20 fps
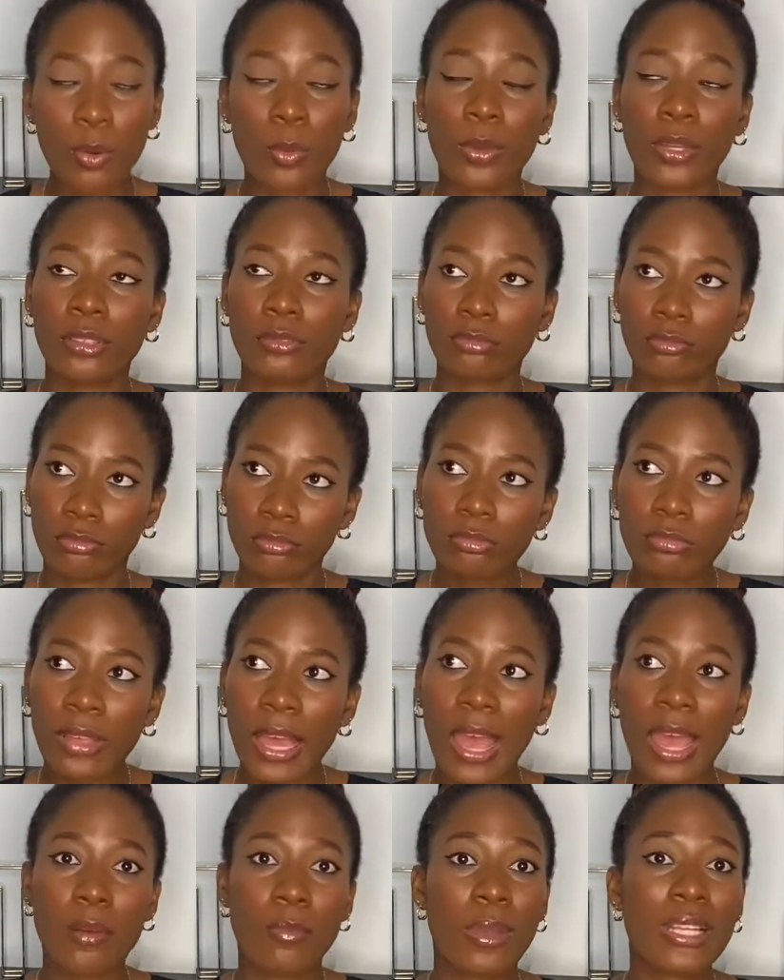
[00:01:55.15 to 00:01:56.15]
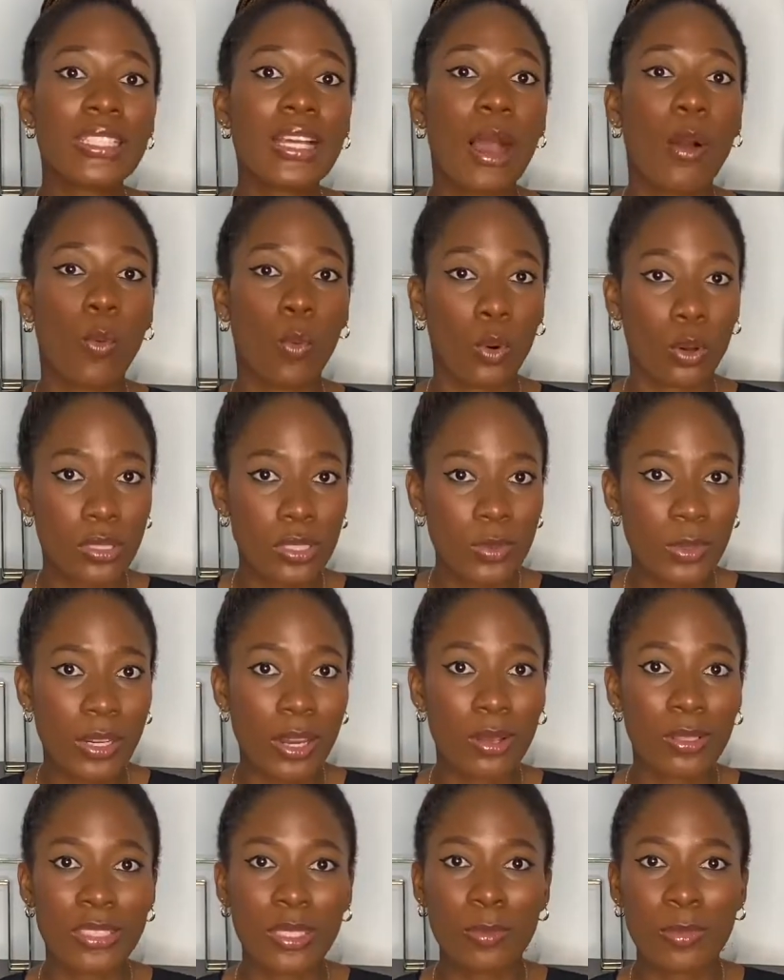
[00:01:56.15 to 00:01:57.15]
Well, I had met her once when
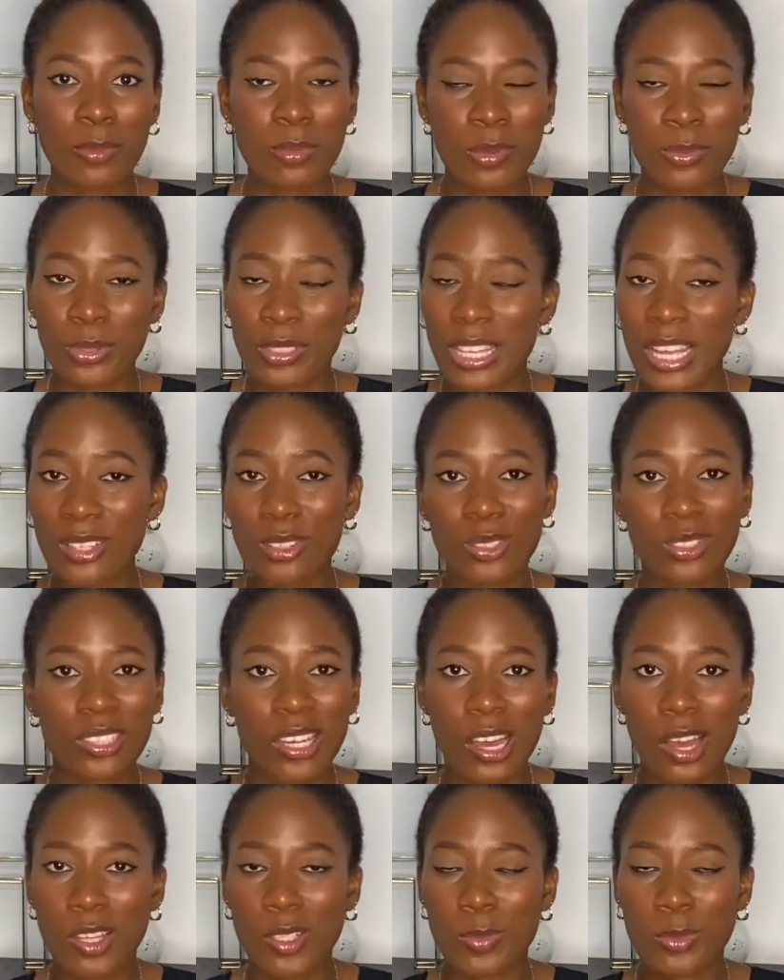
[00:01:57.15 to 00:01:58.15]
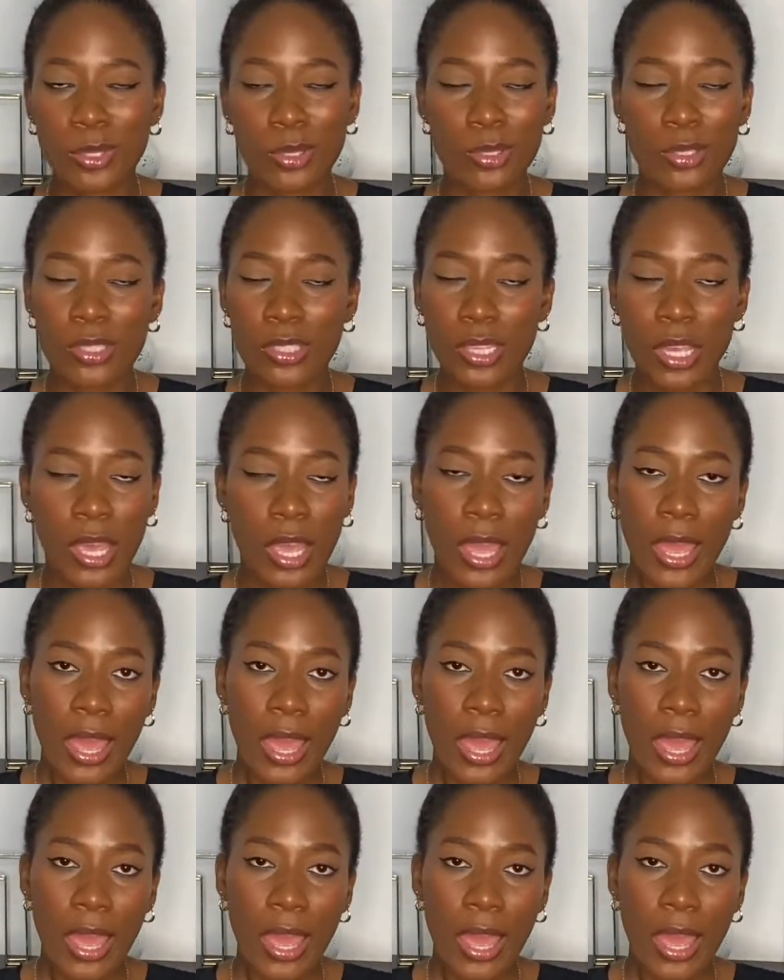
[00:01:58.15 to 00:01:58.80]
I was a baby, but that doesn't count because